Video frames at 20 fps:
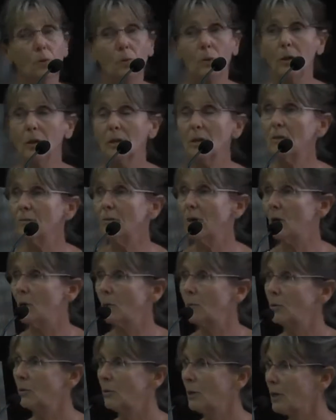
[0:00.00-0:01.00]
to develop
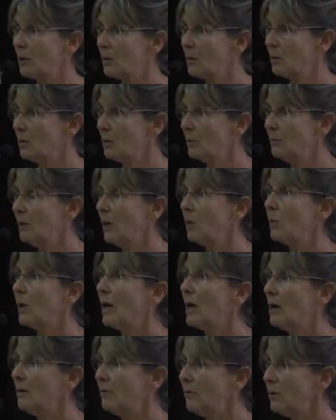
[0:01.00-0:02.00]
curriculum
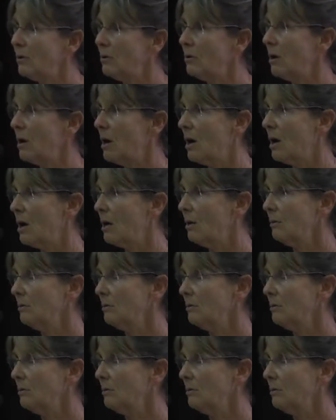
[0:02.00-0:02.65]
wherever you are,